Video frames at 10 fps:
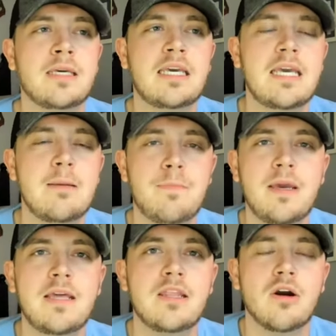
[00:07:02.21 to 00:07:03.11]

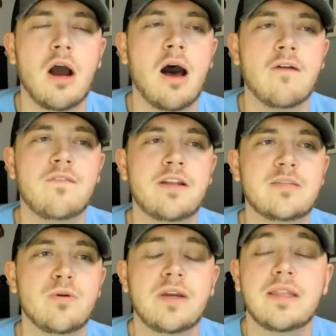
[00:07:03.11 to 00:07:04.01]
keeping their offense moving.